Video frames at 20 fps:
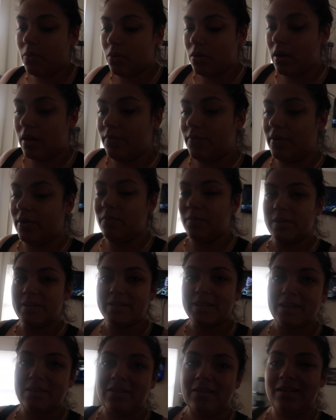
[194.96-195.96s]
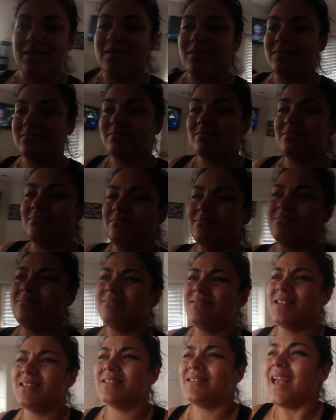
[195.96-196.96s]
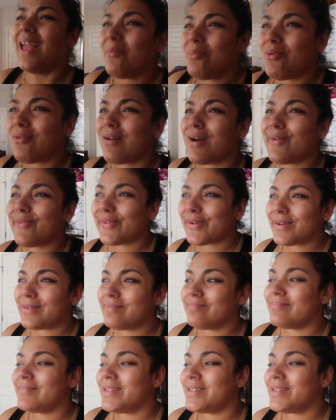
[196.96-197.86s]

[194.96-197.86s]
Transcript: cover. What is it called? Table cover?